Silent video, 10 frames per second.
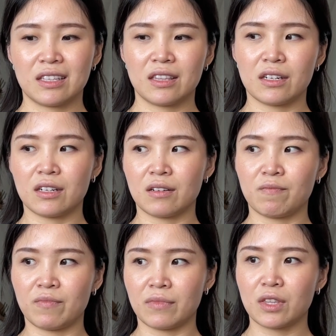
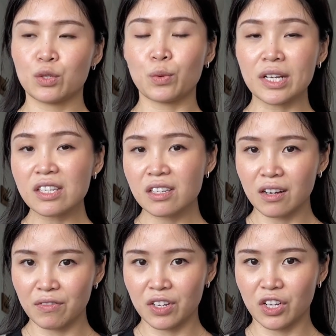the twists
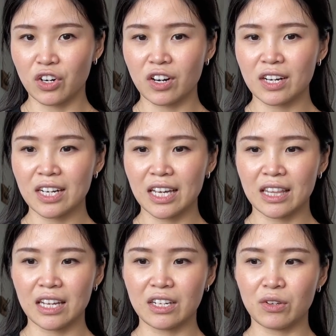of the yarn and
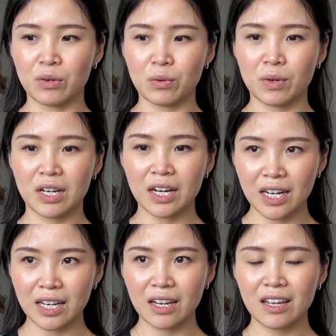then you
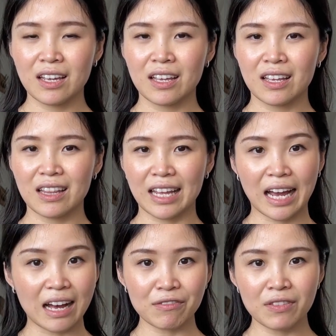cut like
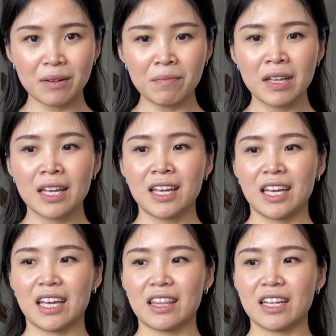half of them,
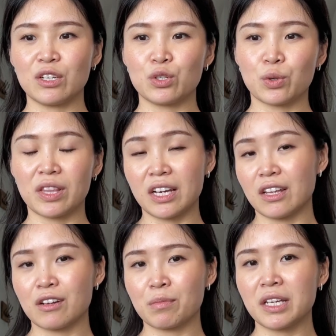and then you join the
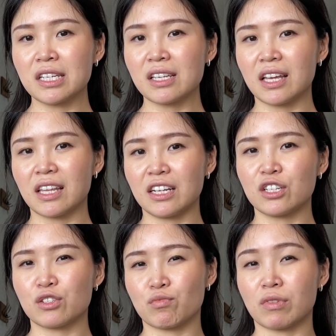other piece, and then you
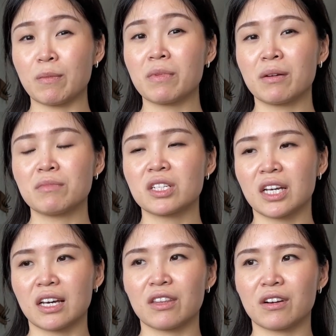just rub them
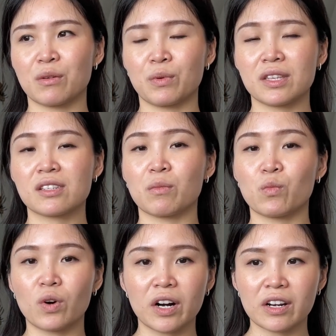together with some
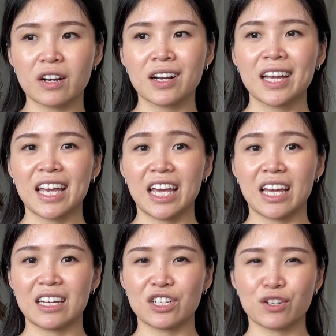water,
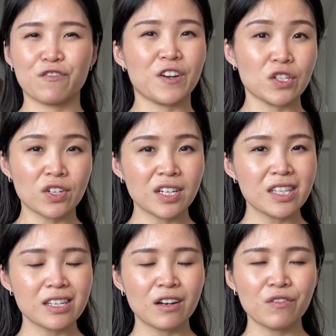and it should felt on
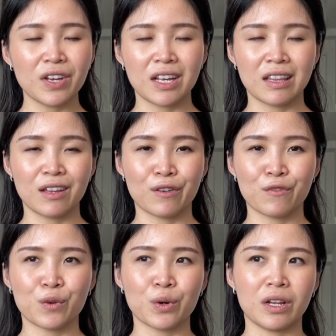itself, and
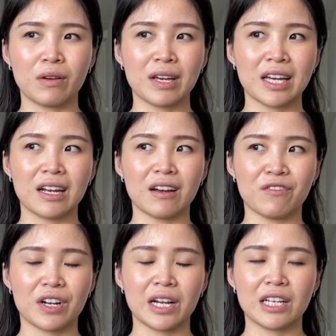therefore you get a
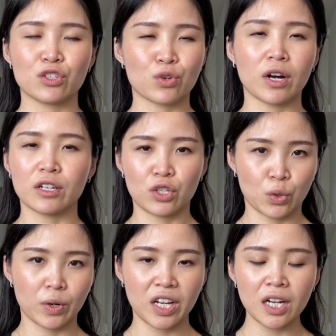very strong
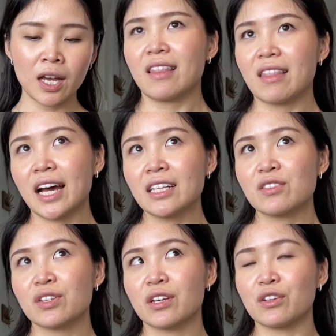join.
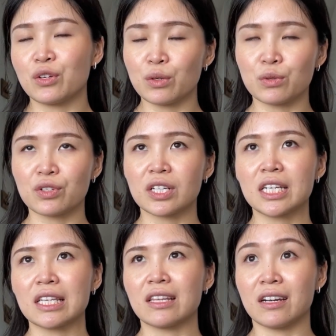That's
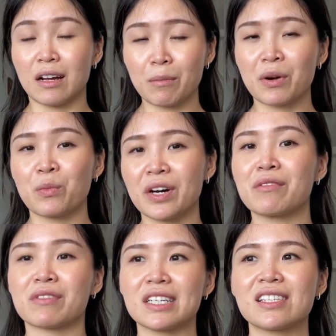usually the number
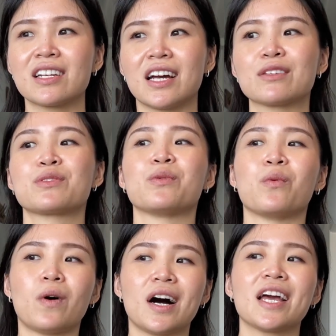one reason as to
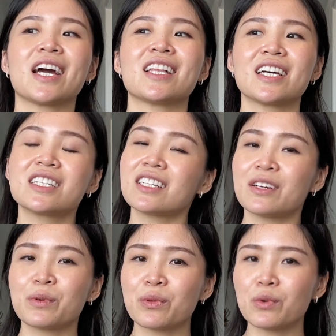why I like to
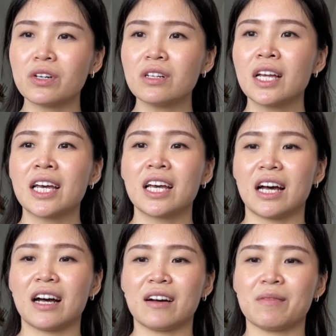knit with wool.
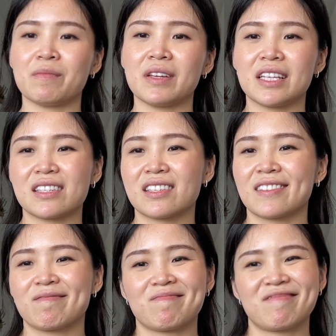It's
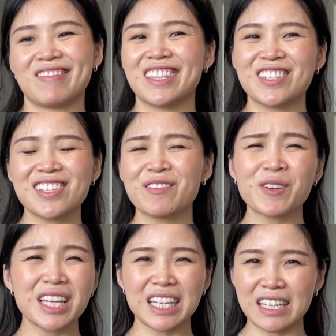just for
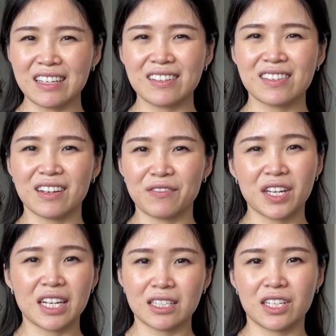the ease of
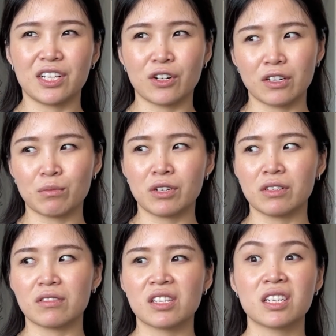connecting yarn
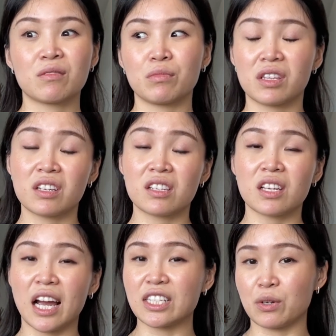balls. With this,
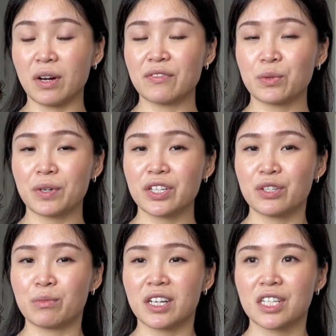don't have to worry
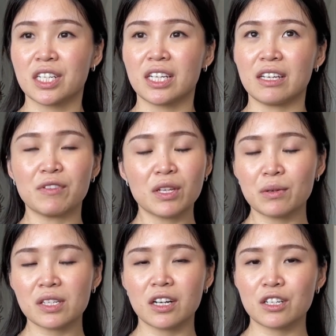too much, even though
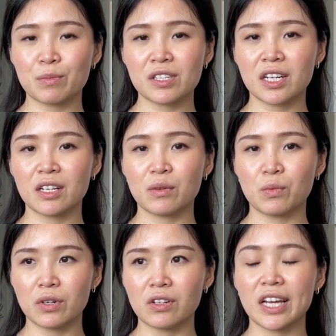it's 100%
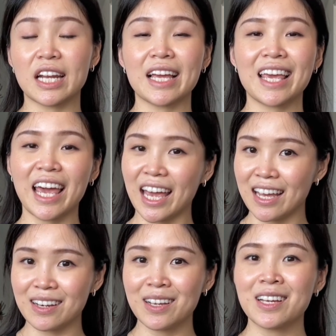wool and I
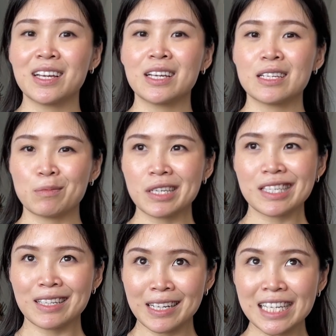can spit
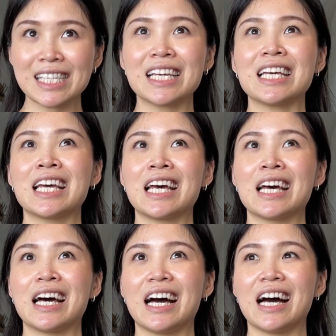slice it.
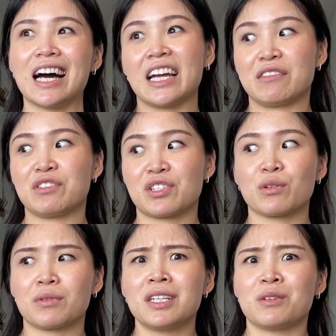I just
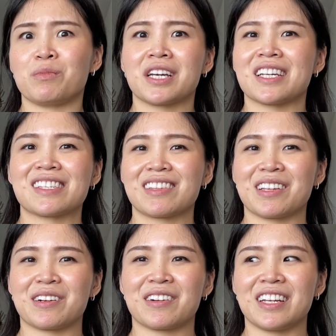don't need to because
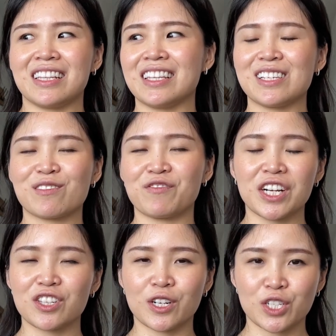they're in these
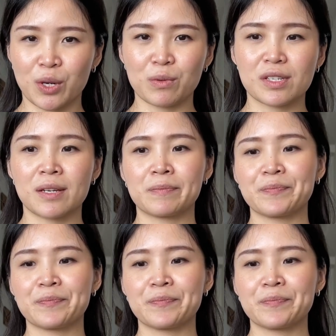very large cones.